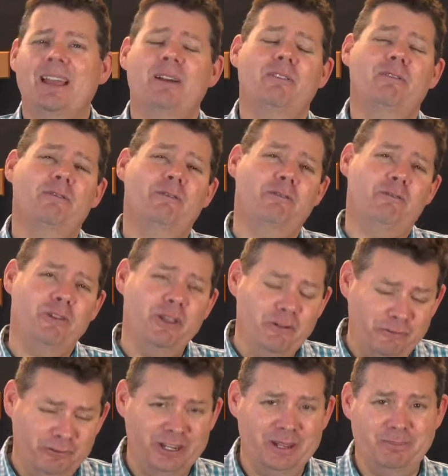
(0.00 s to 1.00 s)

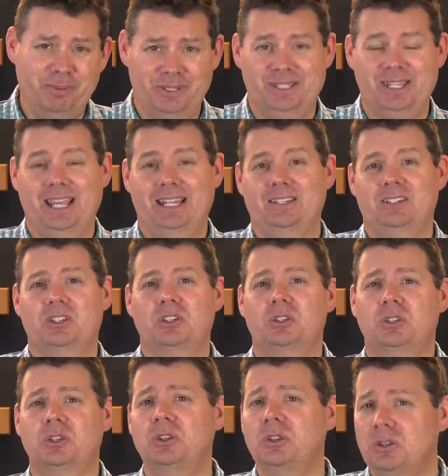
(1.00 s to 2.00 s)
50% to
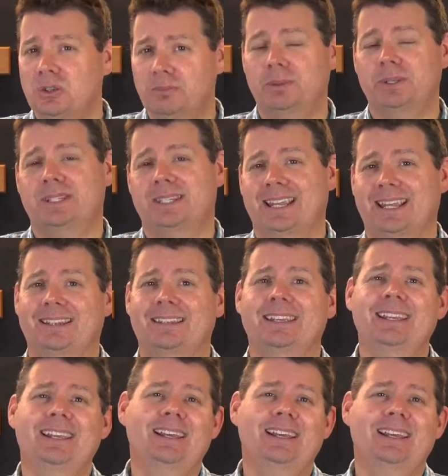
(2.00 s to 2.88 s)
2%,